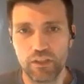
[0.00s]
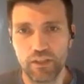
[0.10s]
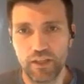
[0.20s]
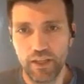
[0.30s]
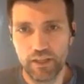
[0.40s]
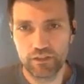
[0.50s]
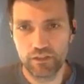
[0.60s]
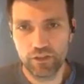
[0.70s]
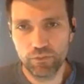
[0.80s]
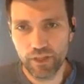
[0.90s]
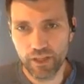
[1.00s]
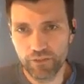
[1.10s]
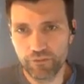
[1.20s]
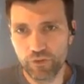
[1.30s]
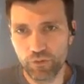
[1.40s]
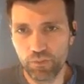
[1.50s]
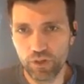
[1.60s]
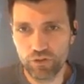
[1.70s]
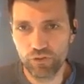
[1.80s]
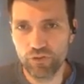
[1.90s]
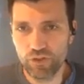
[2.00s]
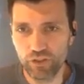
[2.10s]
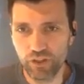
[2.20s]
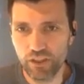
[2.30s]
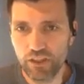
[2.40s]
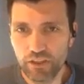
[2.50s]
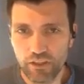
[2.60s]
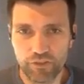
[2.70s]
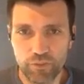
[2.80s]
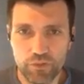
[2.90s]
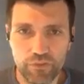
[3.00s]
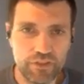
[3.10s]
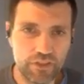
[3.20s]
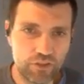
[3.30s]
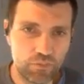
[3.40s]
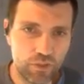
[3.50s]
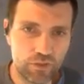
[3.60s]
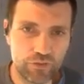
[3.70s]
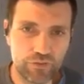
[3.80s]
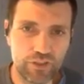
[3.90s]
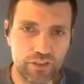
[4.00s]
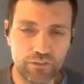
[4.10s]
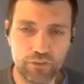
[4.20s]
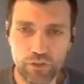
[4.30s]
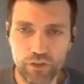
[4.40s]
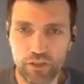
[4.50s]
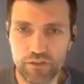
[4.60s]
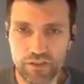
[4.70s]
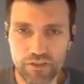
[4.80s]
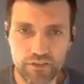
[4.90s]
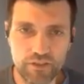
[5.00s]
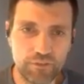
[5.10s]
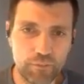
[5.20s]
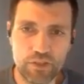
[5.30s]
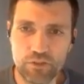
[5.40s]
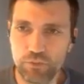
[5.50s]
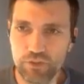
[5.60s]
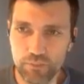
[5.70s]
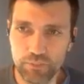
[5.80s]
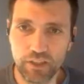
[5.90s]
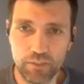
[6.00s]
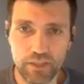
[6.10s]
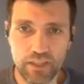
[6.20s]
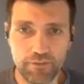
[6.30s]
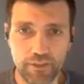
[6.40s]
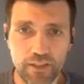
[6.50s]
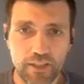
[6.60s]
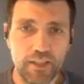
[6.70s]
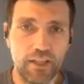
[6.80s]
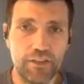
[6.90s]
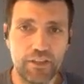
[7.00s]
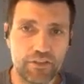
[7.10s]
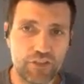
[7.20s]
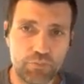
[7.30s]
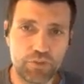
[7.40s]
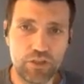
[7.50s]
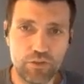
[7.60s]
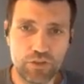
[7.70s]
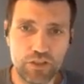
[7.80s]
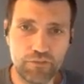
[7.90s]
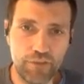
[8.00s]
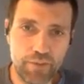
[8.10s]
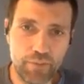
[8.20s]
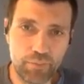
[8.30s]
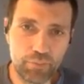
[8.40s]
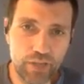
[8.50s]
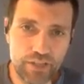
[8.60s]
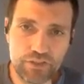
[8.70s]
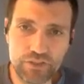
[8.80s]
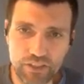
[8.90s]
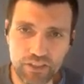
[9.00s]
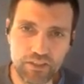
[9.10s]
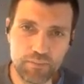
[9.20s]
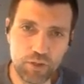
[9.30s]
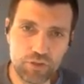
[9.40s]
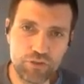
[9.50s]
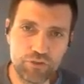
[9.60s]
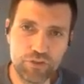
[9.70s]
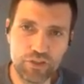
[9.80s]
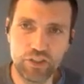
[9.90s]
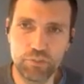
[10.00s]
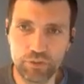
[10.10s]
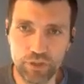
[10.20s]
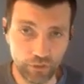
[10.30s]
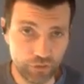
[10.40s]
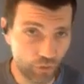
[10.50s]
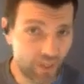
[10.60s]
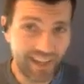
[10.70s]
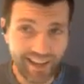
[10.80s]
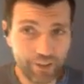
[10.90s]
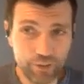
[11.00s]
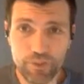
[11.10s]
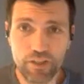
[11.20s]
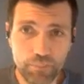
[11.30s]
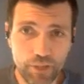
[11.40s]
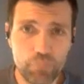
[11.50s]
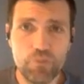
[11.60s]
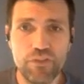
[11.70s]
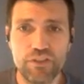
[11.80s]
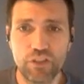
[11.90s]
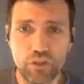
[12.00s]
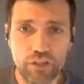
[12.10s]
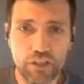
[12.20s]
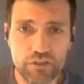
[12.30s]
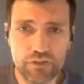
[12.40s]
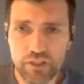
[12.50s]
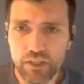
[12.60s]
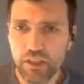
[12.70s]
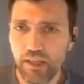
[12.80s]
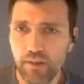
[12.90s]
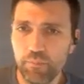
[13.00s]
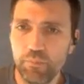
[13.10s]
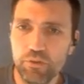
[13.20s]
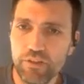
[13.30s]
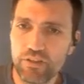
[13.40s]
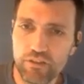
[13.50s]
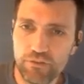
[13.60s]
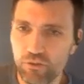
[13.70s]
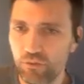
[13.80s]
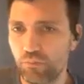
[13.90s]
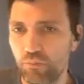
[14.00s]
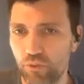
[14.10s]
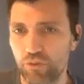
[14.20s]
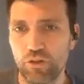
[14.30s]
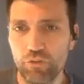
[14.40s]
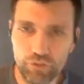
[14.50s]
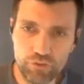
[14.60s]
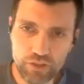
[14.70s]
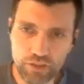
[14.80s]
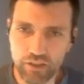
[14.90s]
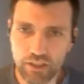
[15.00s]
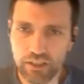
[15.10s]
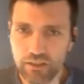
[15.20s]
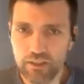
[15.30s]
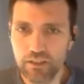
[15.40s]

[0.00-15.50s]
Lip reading: And here we have your marginal utility of the movies and your marginal utility of go-karts. This information will typically be given, and then it's up to you to divide by price to get the marginal utility per dollar. So how can we compare movies and go-karts? Movies give you more total utility.